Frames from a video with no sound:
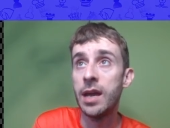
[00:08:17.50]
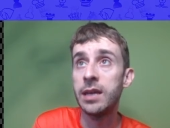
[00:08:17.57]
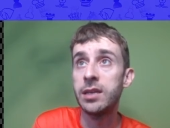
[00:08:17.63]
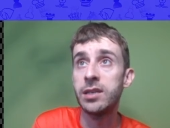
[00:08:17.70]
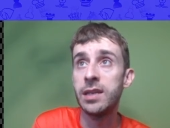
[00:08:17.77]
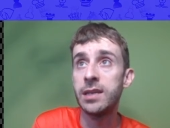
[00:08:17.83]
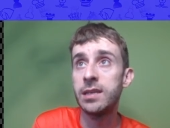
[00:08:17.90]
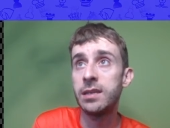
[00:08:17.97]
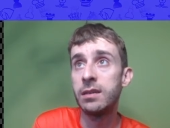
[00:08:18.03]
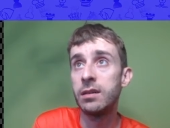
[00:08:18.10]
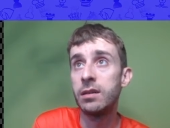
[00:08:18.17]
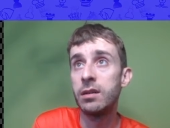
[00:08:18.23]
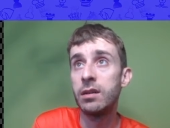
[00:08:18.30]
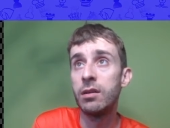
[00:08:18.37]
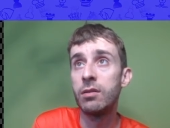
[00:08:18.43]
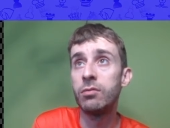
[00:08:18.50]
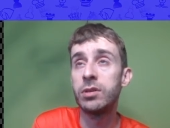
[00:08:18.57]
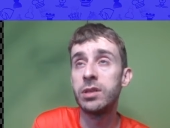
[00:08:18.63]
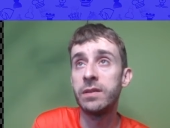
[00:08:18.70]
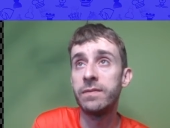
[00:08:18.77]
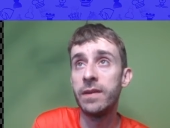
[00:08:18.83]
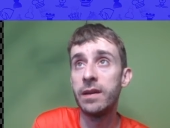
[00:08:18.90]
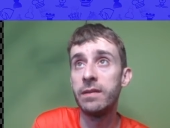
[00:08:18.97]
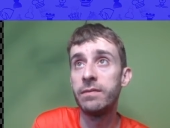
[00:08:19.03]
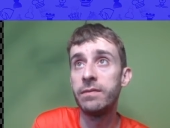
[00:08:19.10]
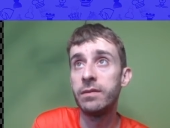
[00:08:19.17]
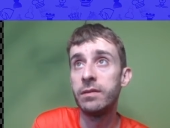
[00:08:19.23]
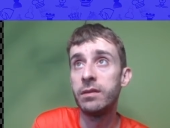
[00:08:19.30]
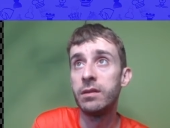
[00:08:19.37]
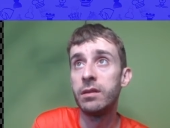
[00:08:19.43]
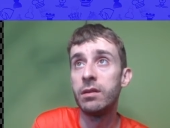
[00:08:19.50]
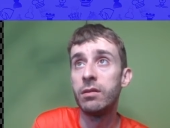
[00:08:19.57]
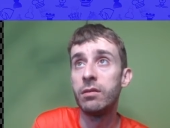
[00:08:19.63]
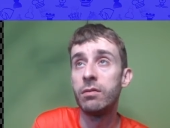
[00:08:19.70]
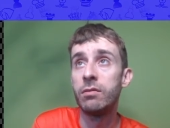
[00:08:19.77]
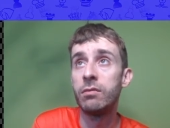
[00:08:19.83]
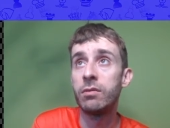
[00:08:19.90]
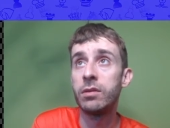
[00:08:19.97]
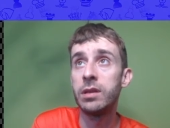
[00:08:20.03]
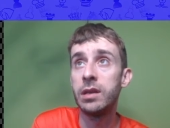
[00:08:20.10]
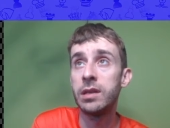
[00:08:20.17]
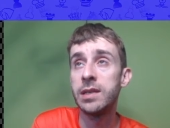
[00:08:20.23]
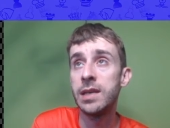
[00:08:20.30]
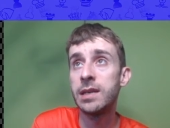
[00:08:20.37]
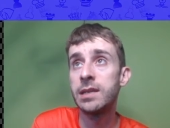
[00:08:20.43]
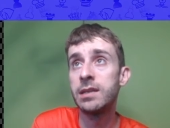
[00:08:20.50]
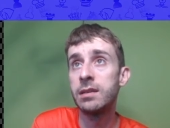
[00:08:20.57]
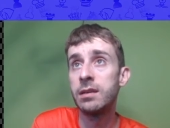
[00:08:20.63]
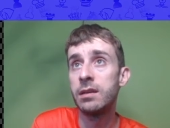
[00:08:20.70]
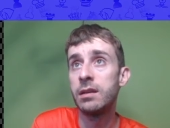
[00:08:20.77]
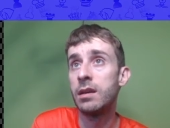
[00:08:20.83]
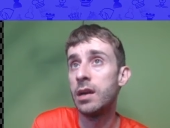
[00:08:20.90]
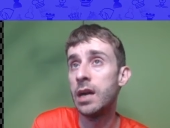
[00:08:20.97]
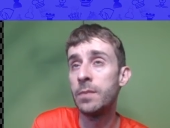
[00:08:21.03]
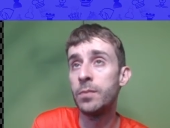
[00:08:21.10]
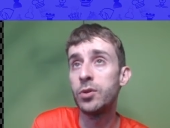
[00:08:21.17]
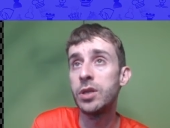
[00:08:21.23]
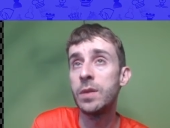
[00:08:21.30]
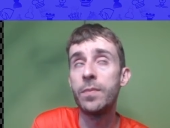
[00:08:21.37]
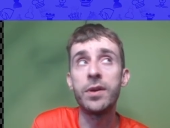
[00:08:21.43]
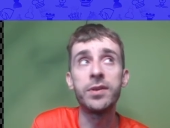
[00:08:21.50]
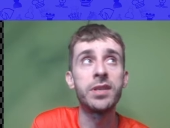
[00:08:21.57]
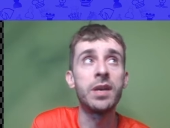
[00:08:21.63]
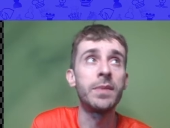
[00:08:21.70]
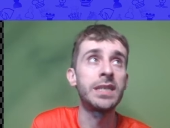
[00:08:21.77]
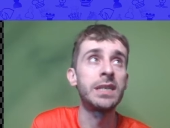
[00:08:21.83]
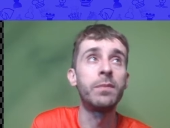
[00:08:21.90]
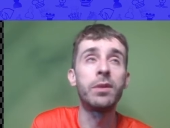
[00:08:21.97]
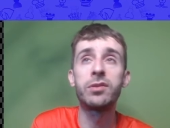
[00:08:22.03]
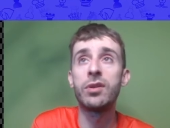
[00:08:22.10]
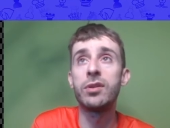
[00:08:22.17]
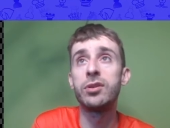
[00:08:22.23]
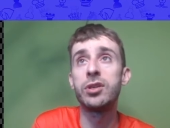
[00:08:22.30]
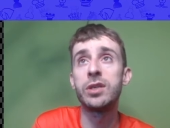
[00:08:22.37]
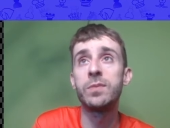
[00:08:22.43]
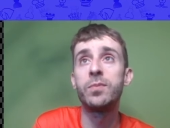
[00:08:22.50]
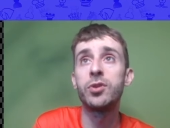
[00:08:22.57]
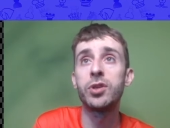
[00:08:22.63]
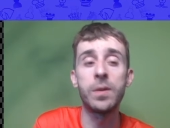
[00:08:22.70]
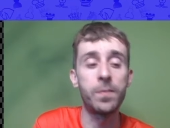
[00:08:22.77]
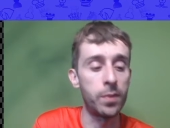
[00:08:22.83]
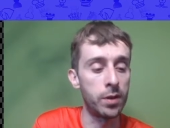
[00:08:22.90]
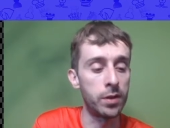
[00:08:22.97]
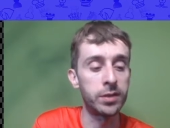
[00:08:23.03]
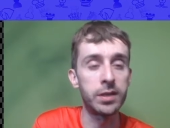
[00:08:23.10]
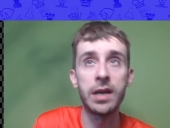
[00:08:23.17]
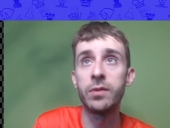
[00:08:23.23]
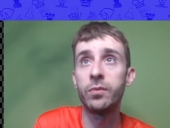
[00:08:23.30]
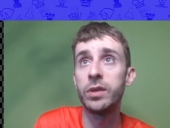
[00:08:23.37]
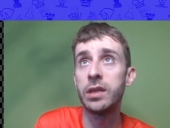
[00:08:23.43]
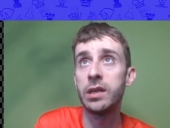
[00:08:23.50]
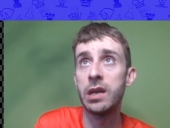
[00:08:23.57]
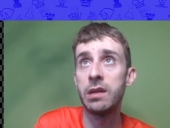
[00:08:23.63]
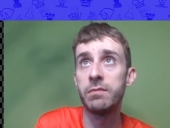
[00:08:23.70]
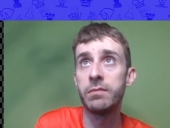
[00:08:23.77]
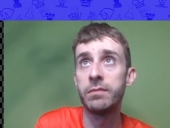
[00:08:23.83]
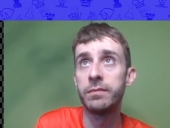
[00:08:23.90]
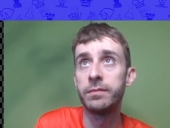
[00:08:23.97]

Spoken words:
h6, rook c5, rook d6, I push the pawns. Now my simple strategy is push the pawns and win the game.